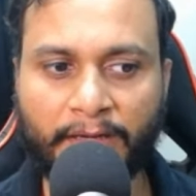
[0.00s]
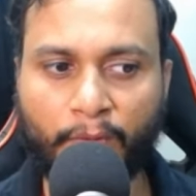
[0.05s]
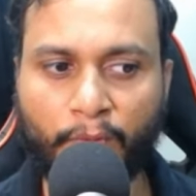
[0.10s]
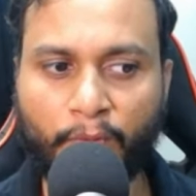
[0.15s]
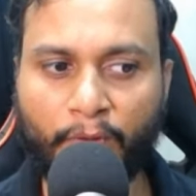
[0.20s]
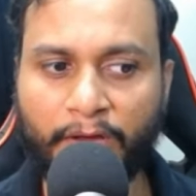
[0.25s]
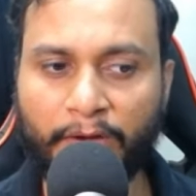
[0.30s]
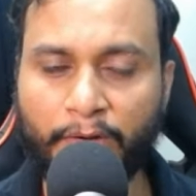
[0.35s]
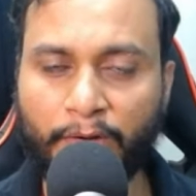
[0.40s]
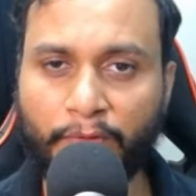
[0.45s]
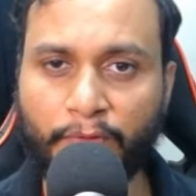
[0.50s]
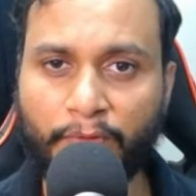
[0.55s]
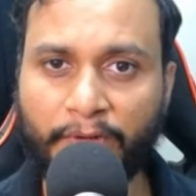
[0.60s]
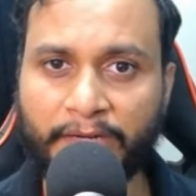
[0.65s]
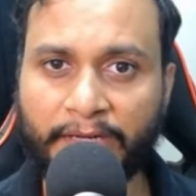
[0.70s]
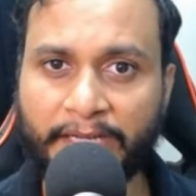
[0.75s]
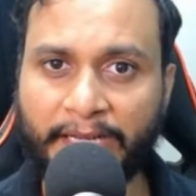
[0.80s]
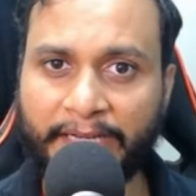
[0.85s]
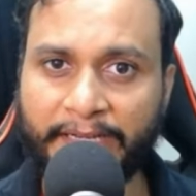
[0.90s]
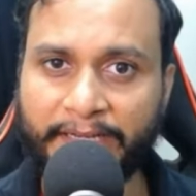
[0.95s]

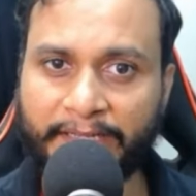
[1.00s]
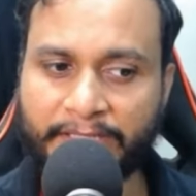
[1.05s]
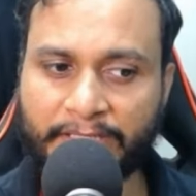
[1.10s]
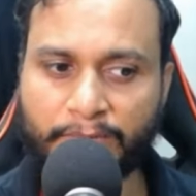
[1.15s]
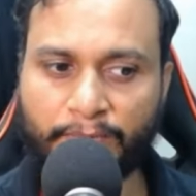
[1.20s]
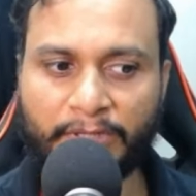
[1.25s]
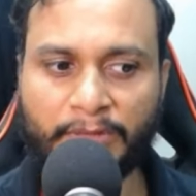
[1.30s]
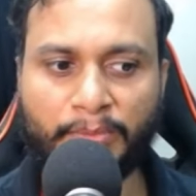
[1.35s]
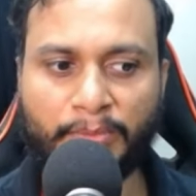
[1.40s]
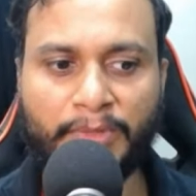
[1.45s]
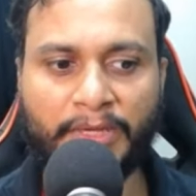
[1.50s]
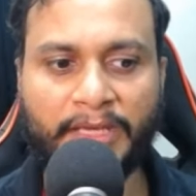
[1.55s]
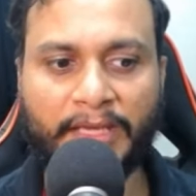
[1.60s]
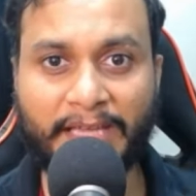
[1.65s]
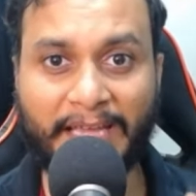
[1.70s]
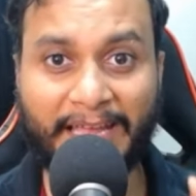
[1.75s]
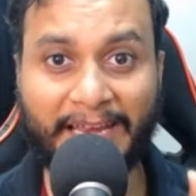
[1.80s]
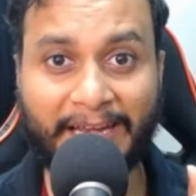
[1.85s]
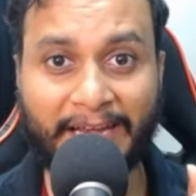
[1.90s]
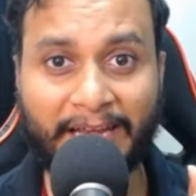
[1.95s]
one-on-one guidance with
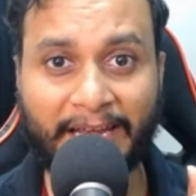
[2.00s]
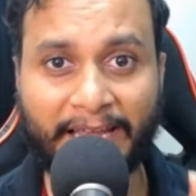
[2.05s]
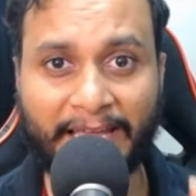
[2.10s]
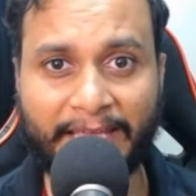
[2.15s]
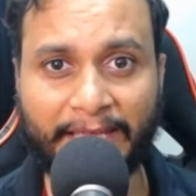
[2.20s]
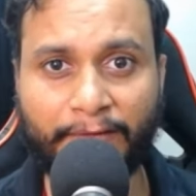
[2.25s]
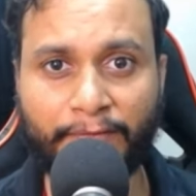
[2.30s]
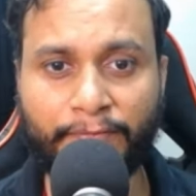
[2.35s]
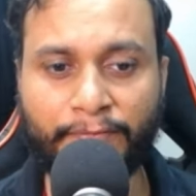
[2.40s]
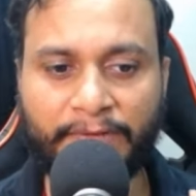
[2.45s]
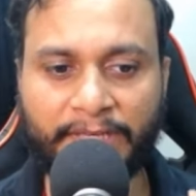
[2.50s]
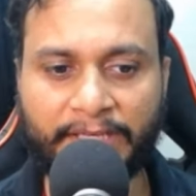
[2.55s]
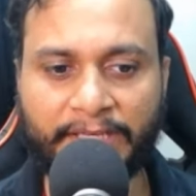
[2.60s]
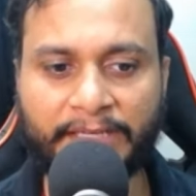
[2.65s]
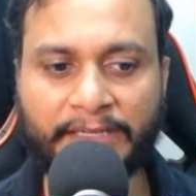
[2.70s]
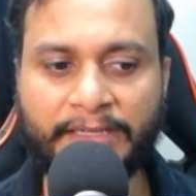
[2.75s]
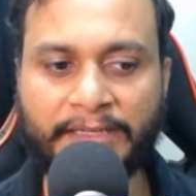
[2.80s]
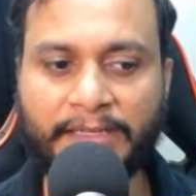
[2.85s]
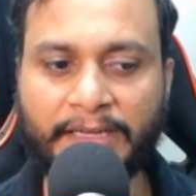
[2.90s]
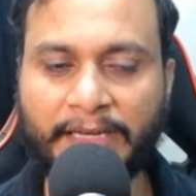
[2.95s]
me, and live
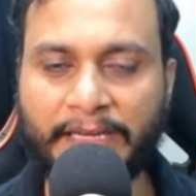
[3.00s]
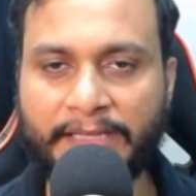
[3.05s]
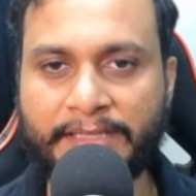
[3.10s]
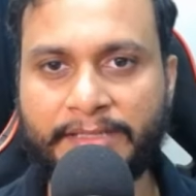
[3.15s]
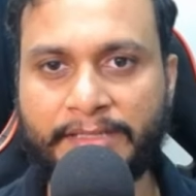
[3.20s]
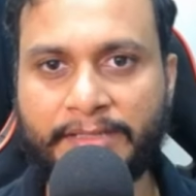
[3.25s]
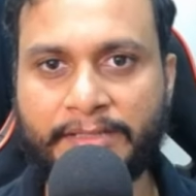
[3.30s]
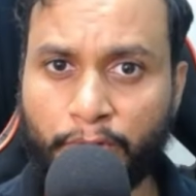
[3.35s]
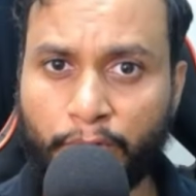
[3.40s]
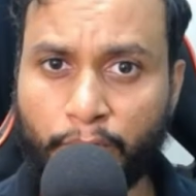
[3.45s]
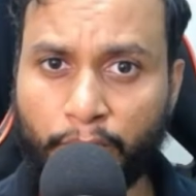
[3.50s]
weekend classes.